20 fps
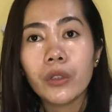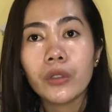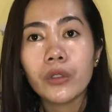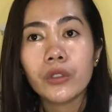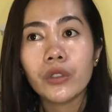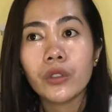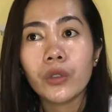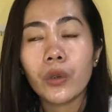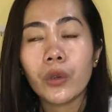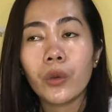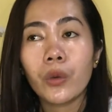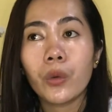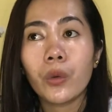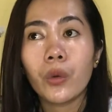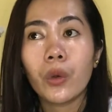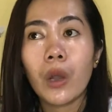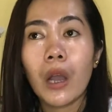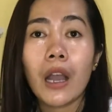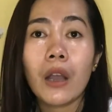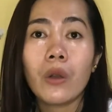so
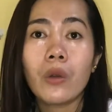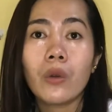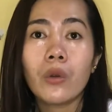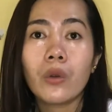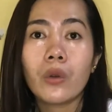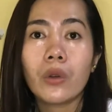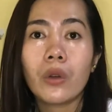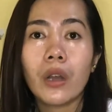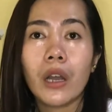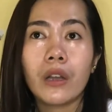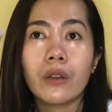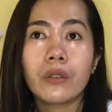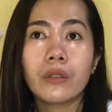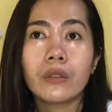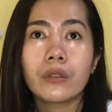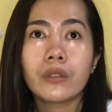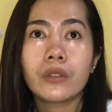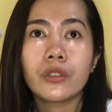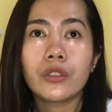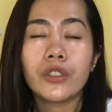how
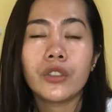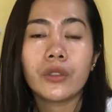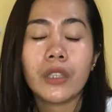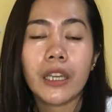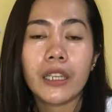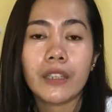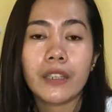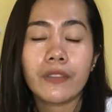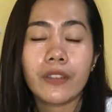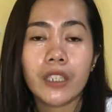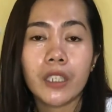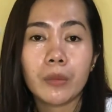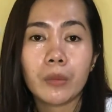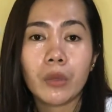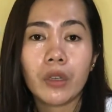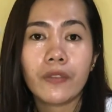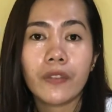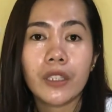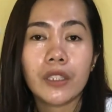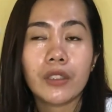could you get a foreign
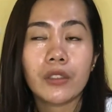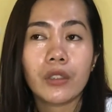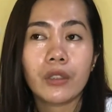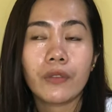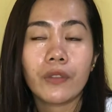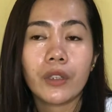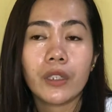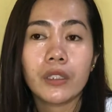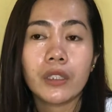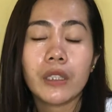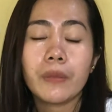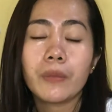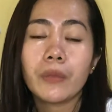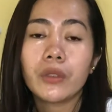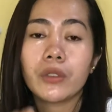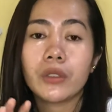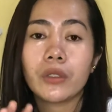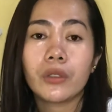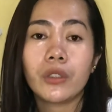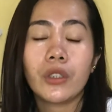boyfriend? So for example,
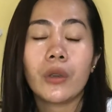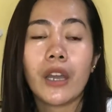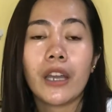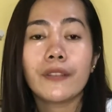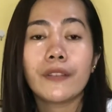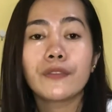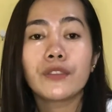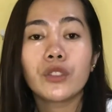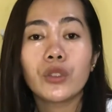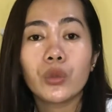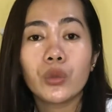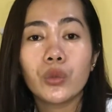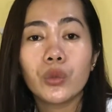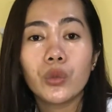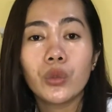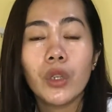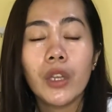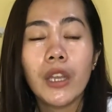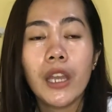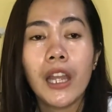so you have
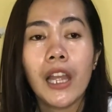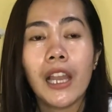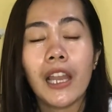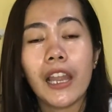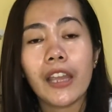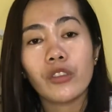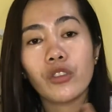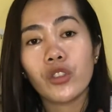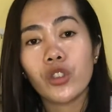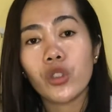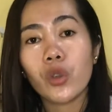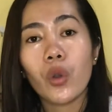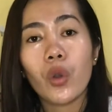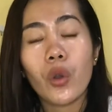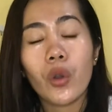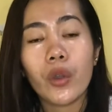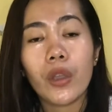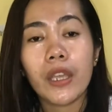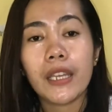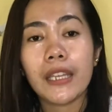to like
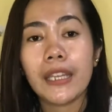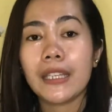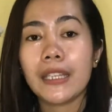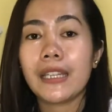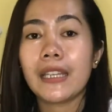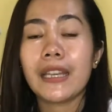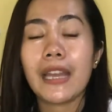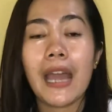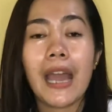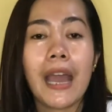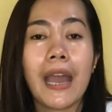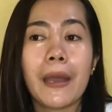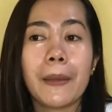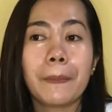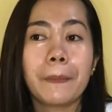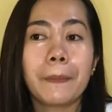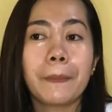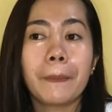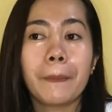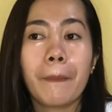join in an
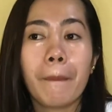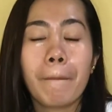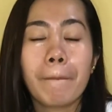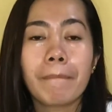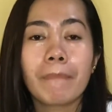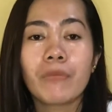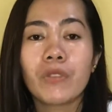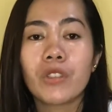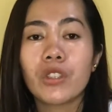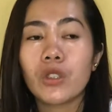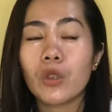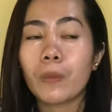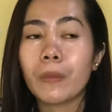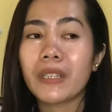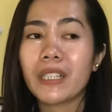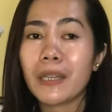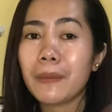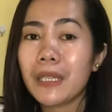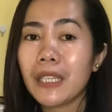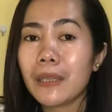app. So,
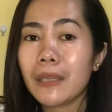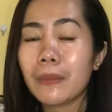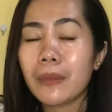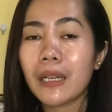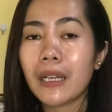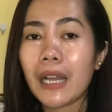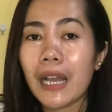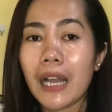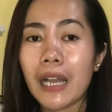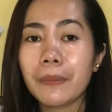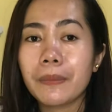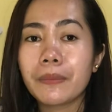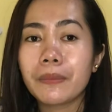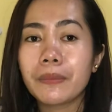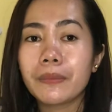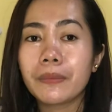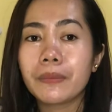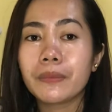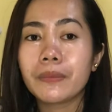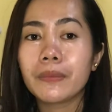marami namang app
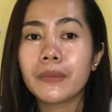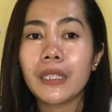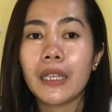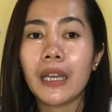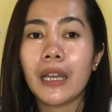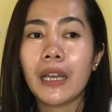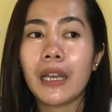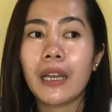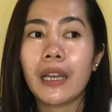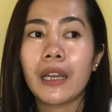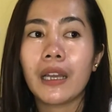na